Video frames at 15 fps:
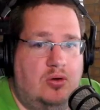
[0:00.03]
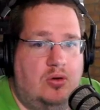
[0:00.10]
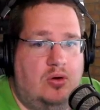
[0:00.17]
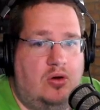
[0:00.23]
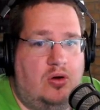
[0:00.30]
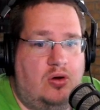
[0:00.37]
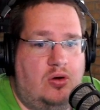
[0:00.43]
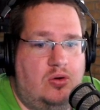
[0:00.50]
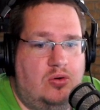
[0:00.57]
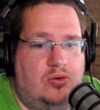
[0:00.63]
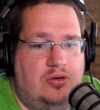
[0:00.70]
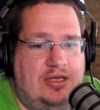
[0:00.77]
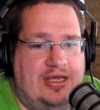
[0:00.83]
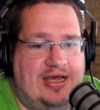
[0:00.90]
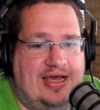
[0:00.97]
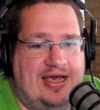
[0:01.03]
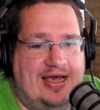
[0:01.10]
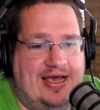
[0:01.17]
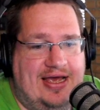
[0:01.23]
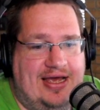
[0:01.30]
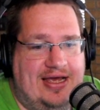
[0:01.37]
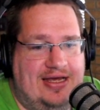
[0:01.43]
Oh
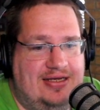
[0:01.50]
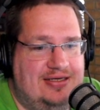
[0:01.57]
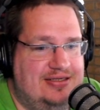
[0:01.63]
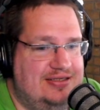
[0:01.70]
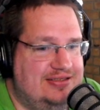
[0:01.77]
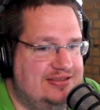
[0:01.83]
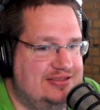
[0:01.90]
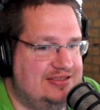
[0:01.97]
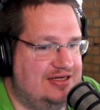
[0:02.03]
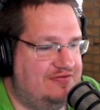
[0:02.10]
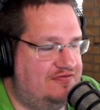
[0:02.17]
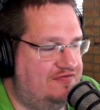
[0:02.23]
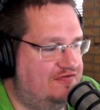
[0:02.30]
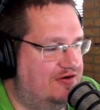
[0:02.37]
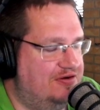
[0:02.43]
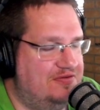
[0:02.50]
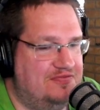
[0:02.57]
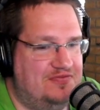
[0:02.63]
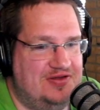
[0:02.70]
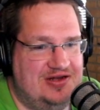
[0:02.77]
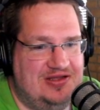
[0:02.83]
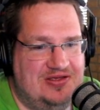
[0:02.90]
yeah, this is a fun
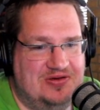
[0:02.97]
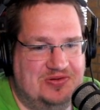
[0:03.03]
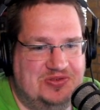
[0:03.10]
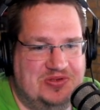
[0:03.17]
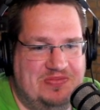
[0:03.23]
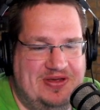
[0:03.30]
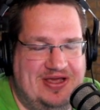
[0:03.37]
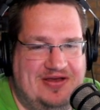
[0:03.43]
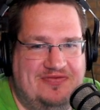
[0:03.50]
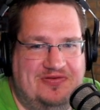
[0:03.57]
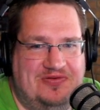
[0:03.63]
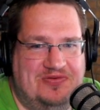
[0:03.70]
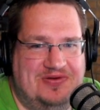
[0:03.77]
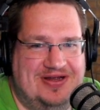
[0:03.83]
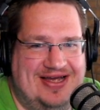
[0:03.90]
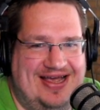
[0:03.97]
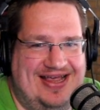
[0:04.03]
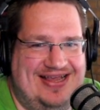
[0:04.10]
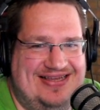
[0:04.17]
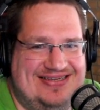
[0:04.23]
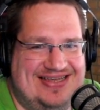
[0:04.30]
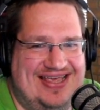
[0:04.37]
video to make for you guys,